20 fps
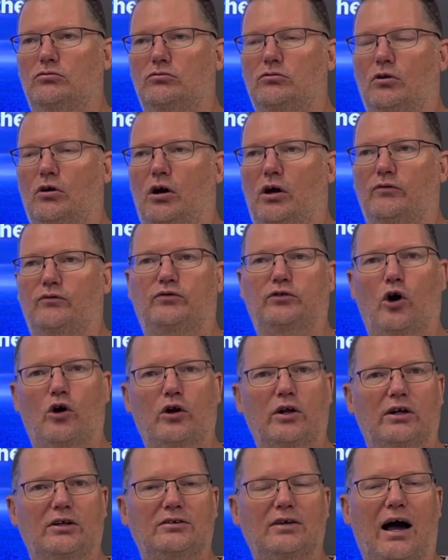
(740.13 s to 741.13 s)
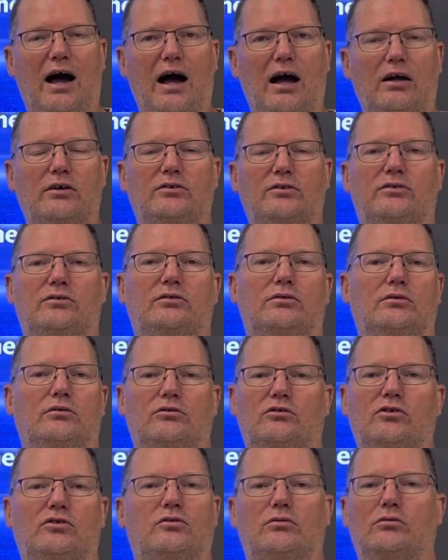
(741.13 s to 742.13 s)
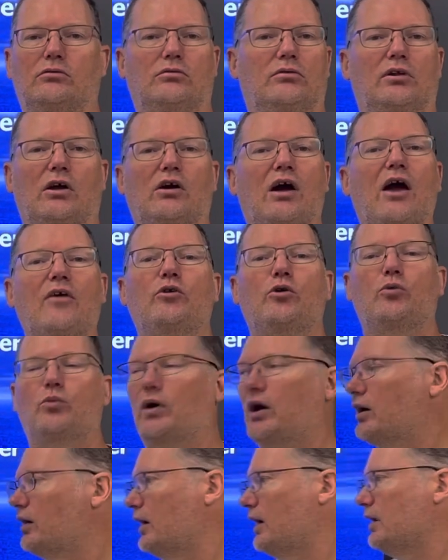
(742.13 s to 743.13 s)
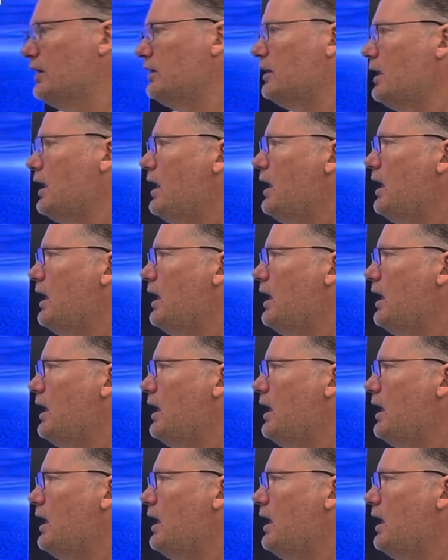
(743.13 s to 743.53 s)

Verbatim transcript: on floating docks, just they're everywhere. And,